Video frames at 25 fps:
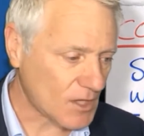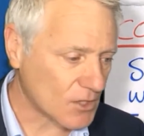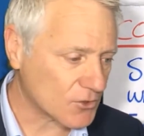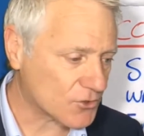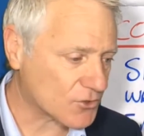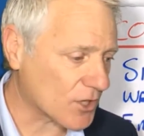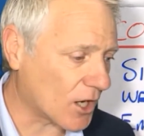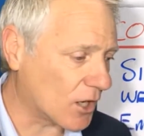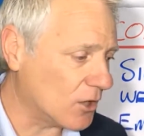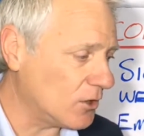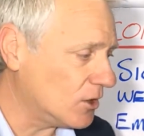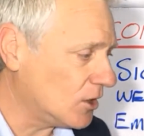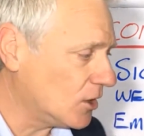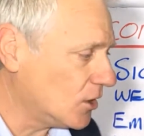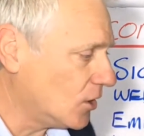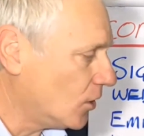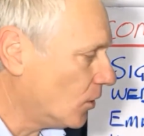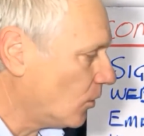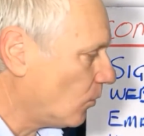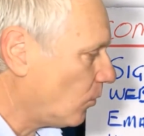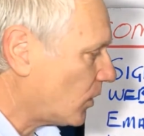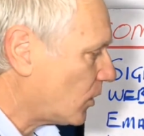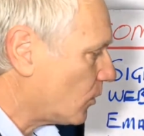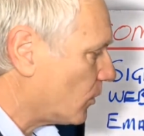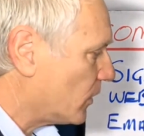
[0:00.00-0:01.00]
So
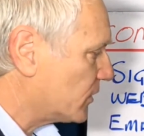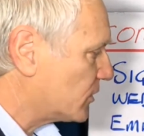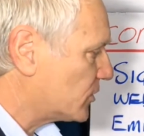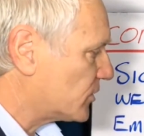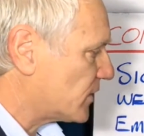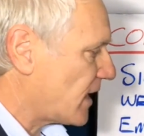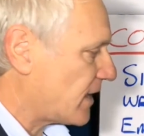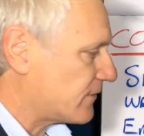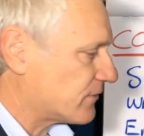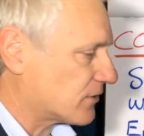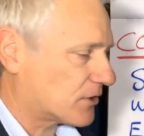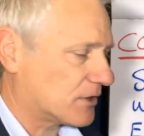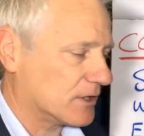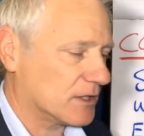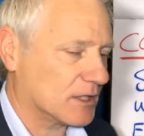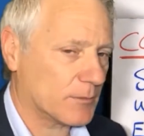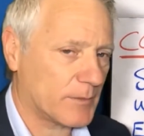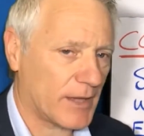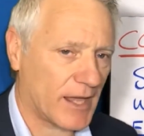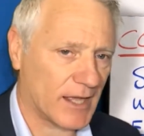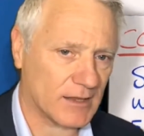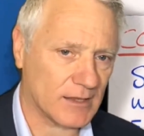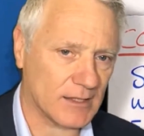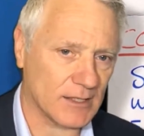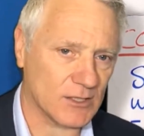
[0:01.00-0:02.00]
what I want you to have a think
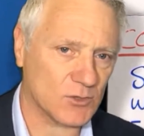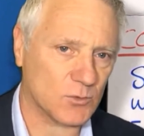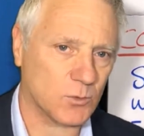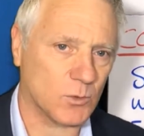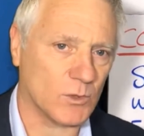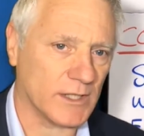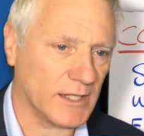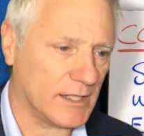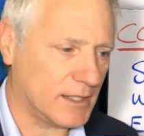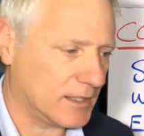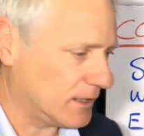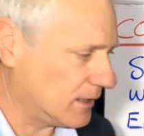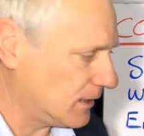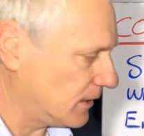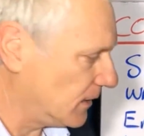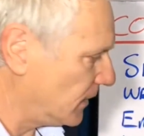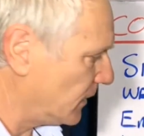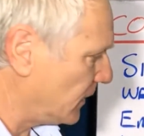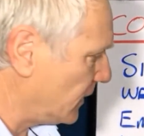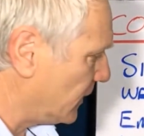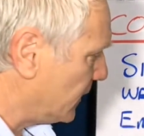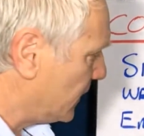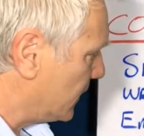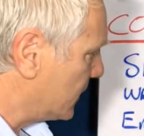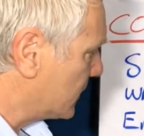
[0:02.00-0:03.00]
about this week
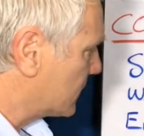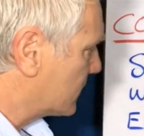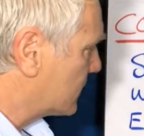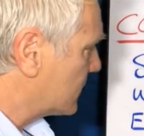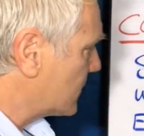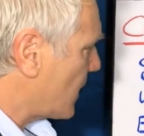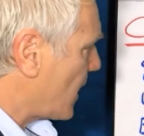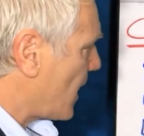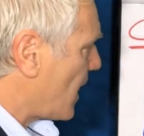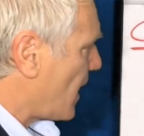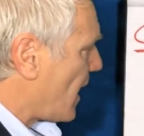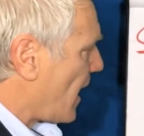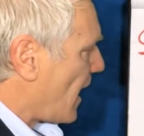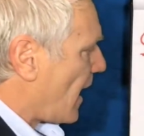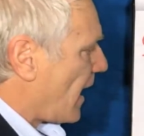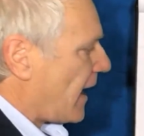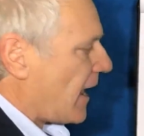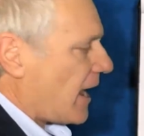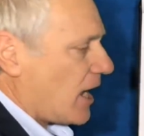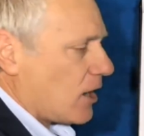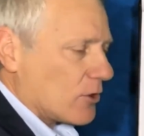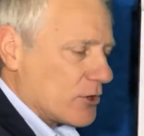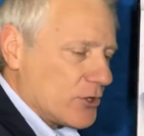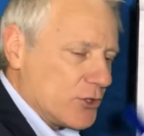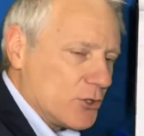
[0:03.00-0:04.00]
is
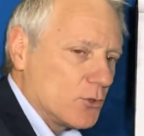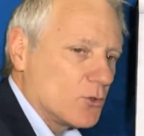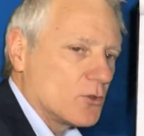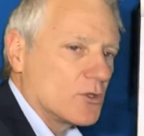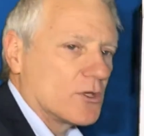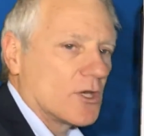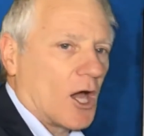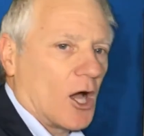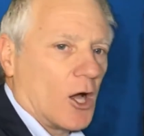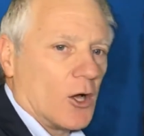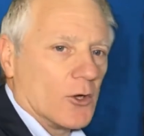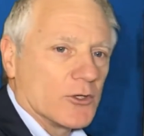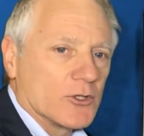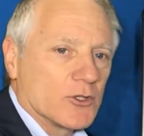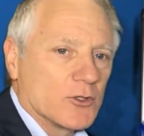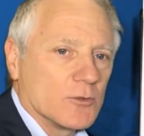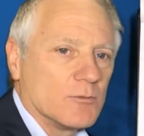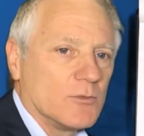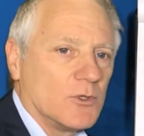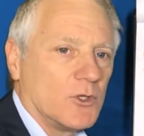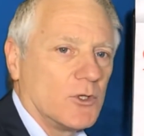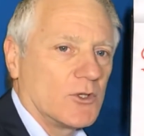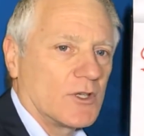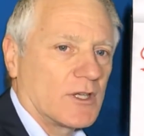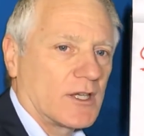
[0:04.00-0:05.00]
how you go
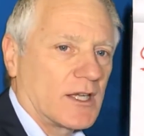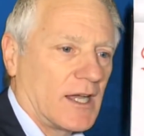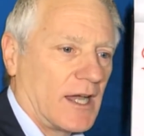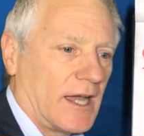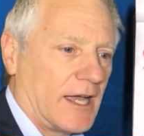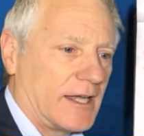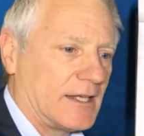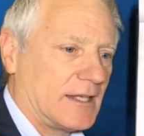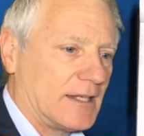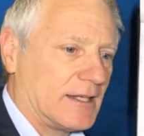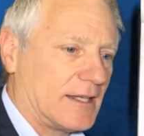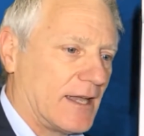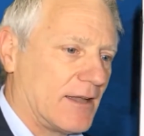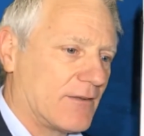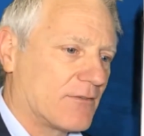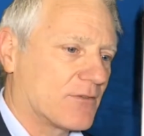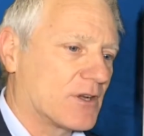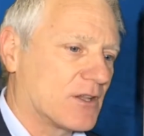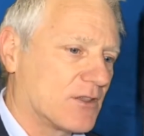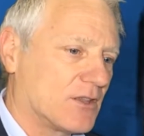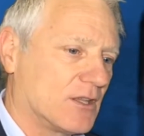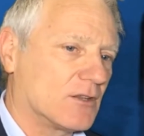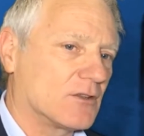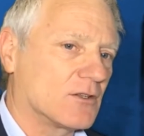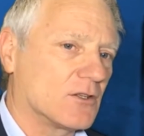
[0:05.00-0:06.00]
communicating
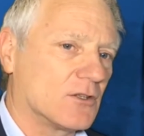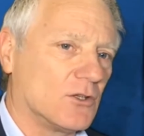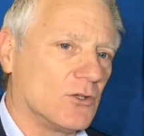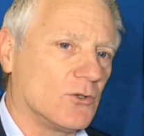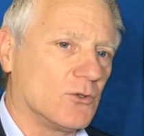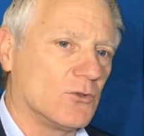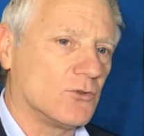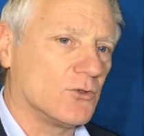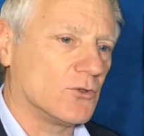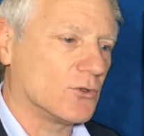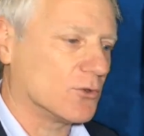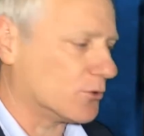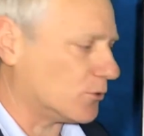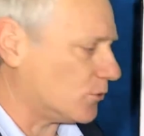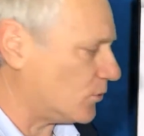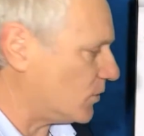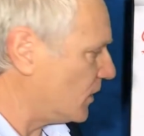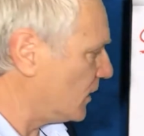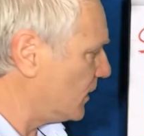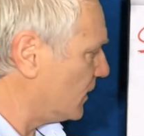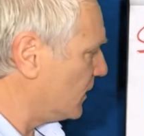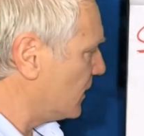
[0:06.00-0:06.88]
everything that you do.